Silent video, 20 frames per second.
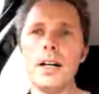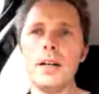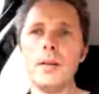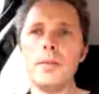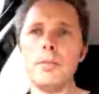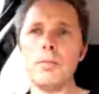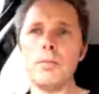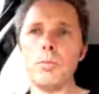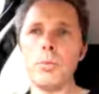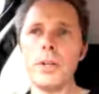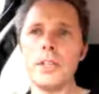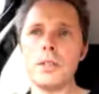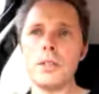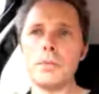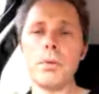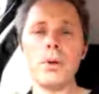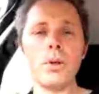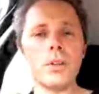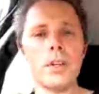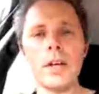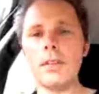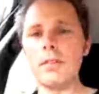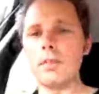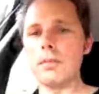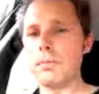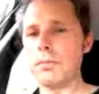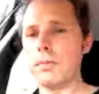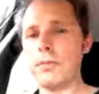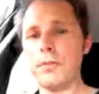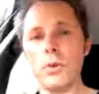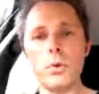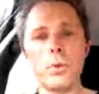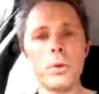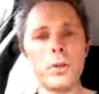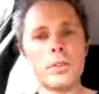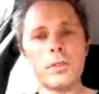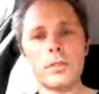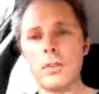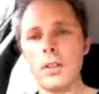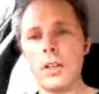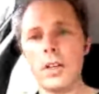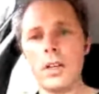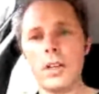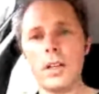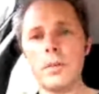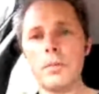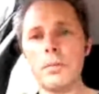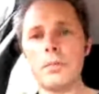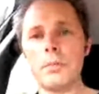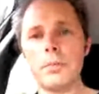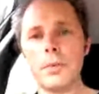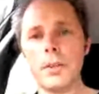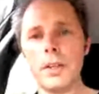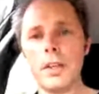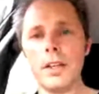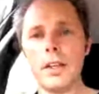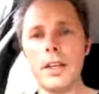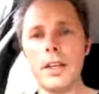Um, we just pulled that forward um, right.